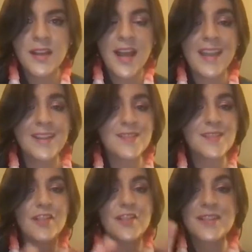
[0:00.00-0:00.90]
a hidden
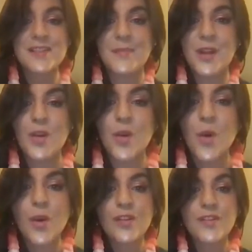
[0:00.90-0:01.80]
solar system
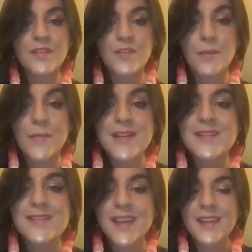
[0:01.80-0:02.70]
uncoiled from my
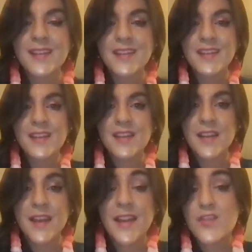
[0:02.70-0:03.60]
skin.
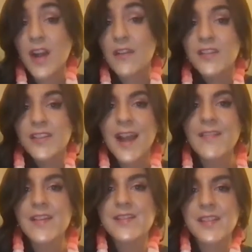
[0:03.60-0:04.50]
And I traveled the
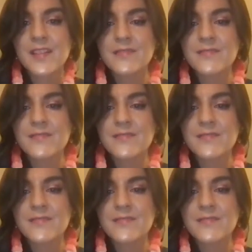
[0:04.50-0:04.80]
galaxy.